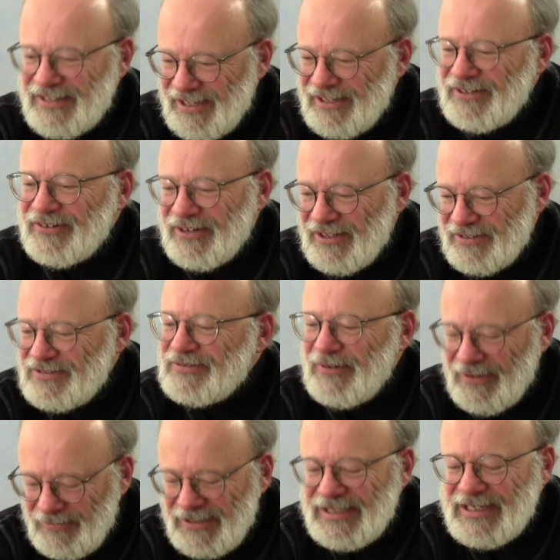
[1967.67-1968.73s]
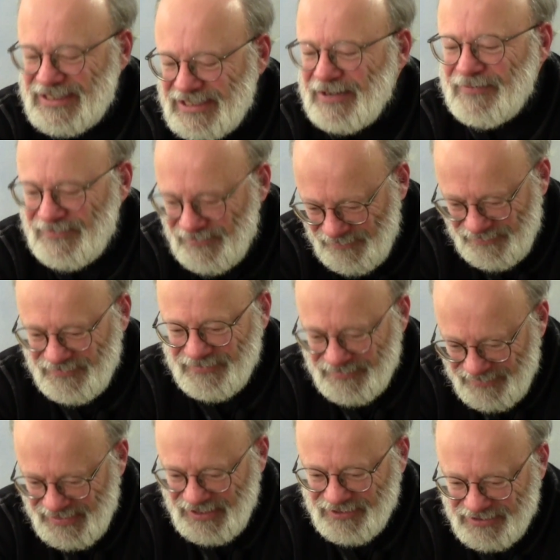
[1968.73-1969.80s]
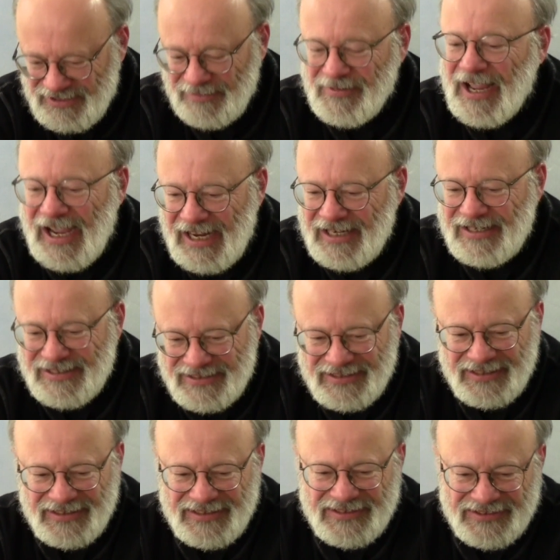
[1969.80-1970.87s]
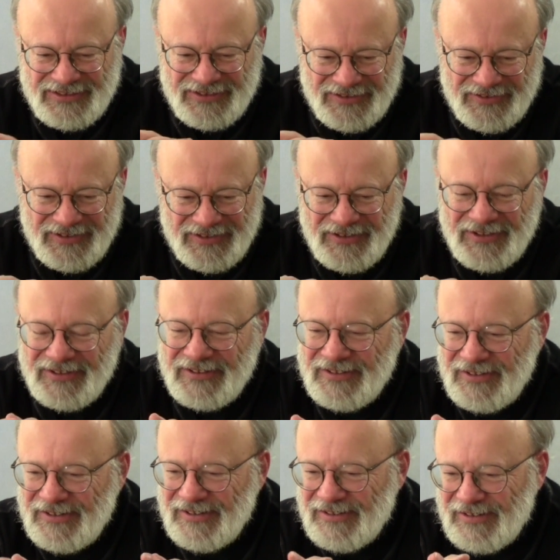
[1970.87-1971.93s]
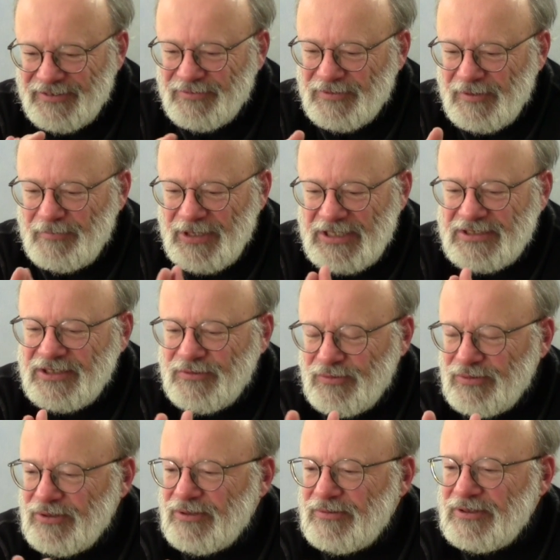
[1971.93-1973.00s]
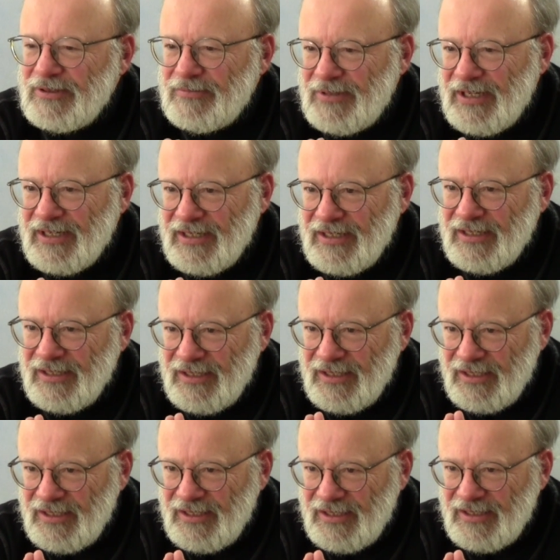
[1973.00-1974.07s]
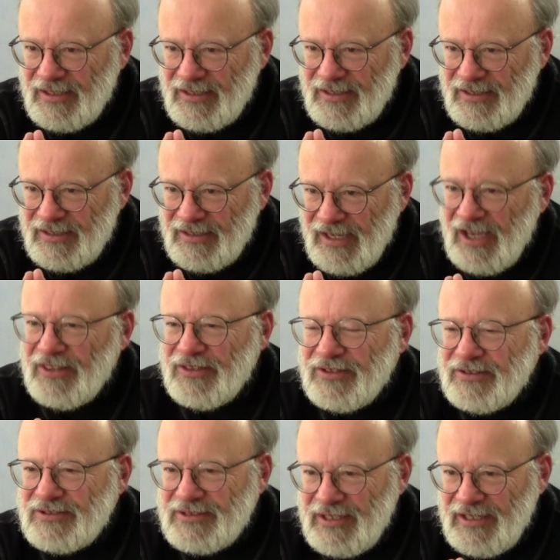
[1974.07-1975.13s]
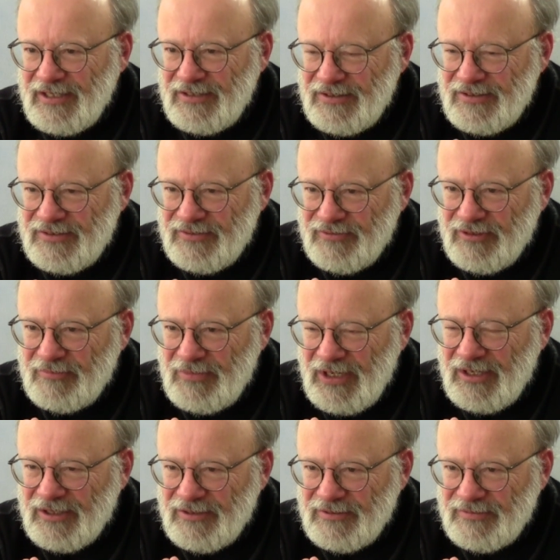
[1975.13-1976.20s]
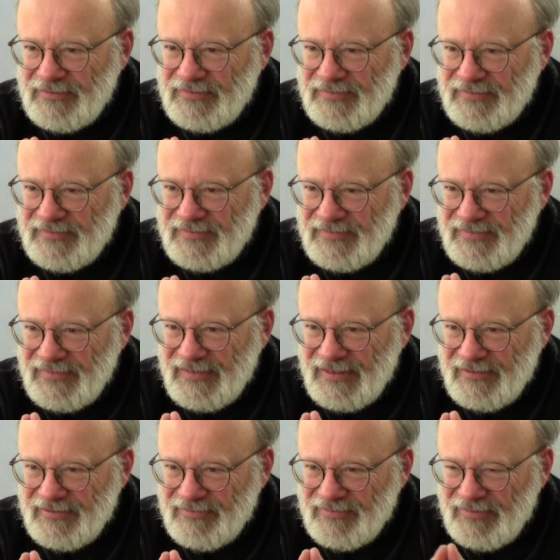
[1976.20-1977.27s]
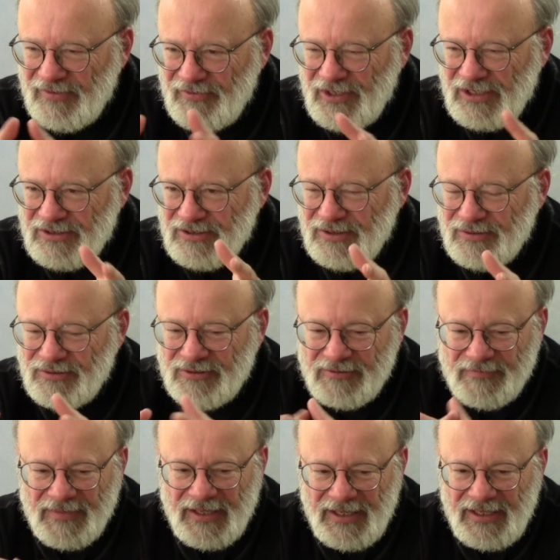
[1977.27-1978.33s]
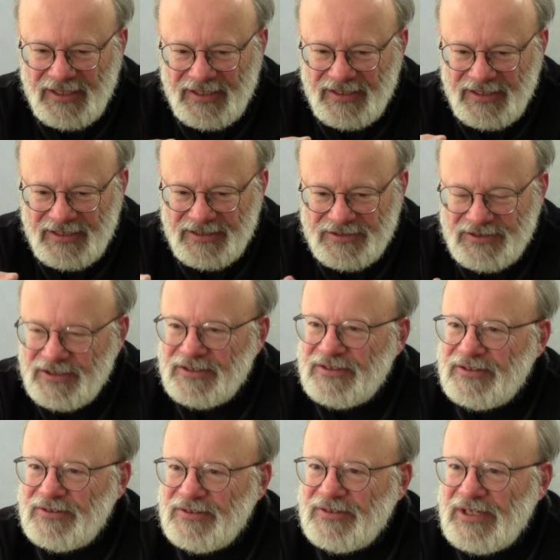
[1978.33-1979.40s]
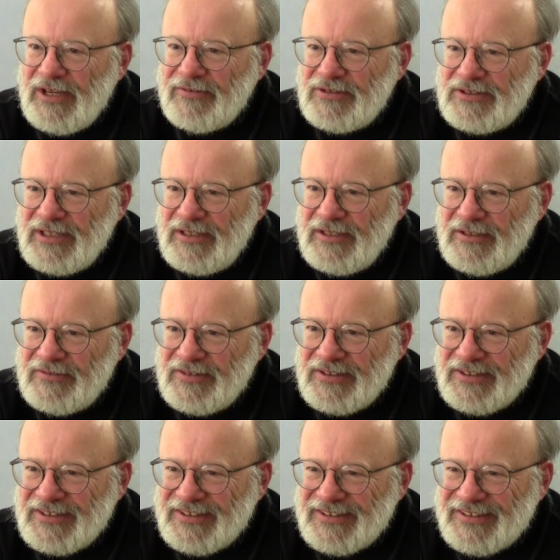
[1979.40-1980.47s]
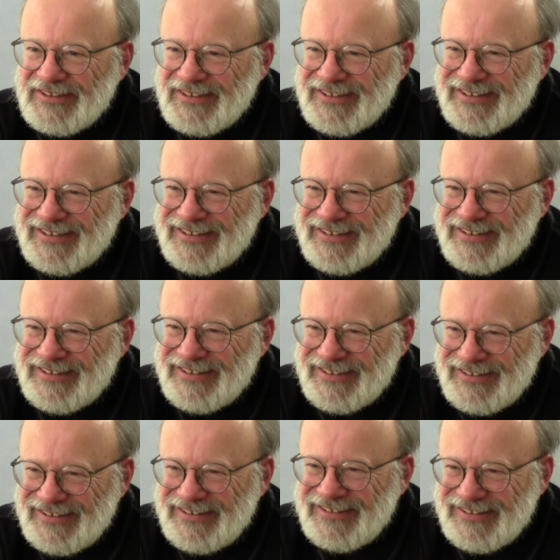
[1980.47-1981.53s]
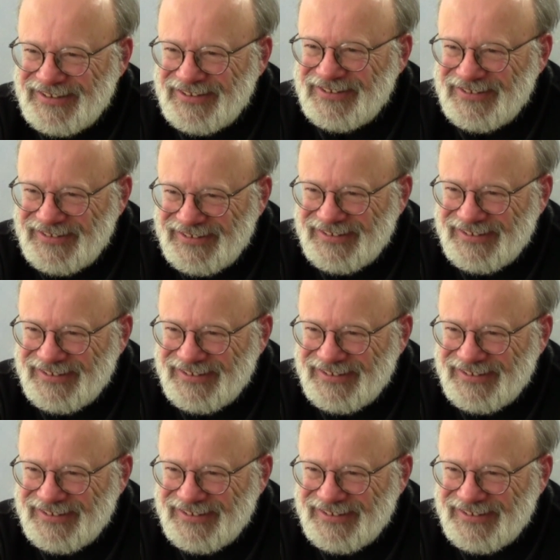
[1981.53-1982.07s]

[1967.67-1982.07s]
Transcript: there were others. Well, we need some, you know, some guidance at least. You know, the basic rule when you're making ethical standards for a medical professional group is that you never say never. You know,